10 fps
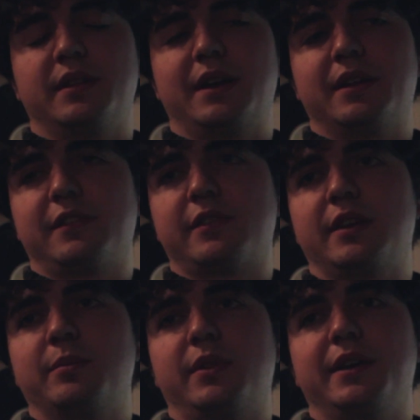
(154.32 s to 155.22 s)
that
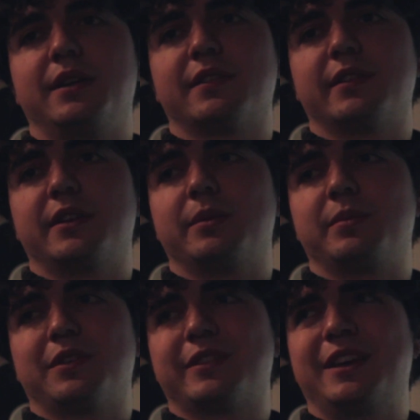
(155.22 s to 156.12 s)
same lighting
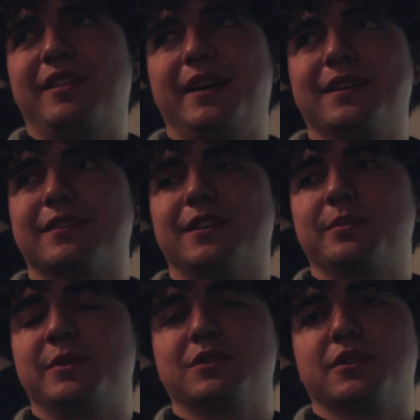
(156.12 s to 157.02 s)
setup. Just that lighting
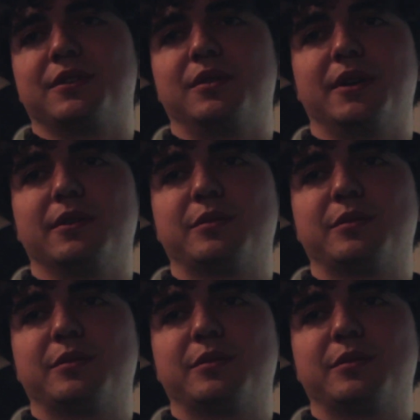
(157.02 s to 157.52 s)
setup in general I was